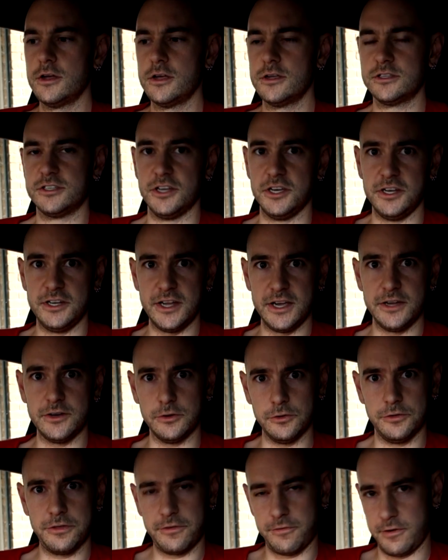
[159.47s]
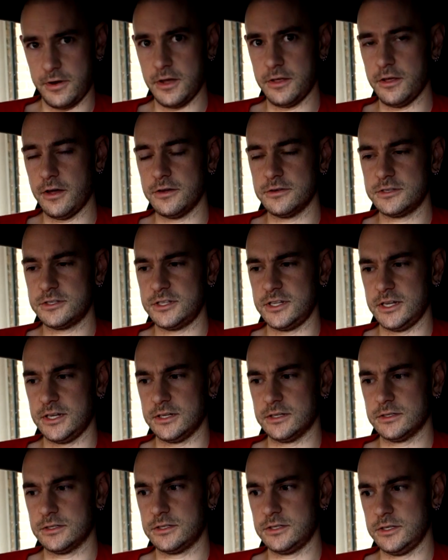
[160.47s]
So you need all three of those
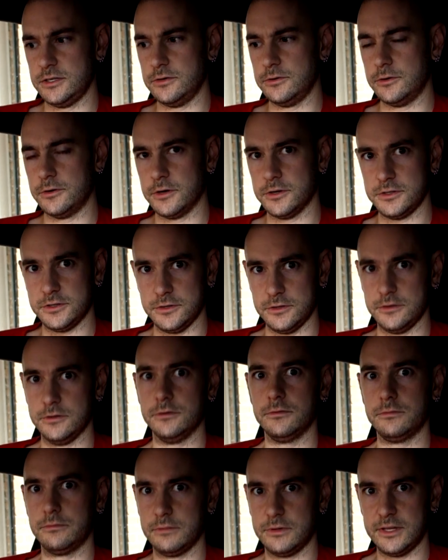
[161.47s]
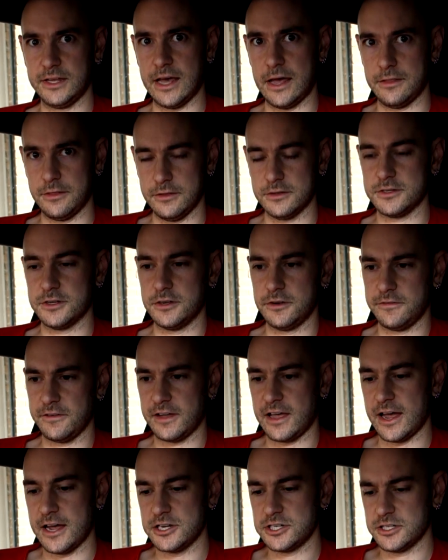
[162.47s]
things in order to get the
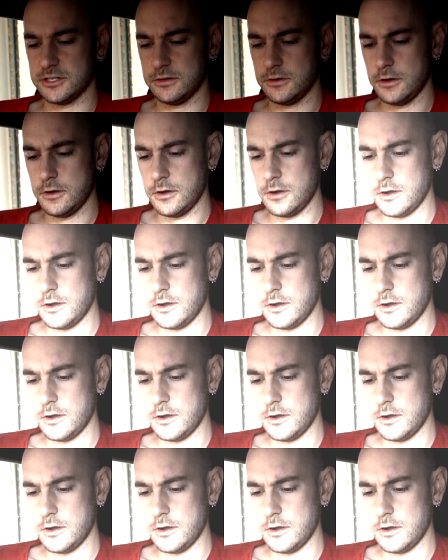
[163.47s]
certification.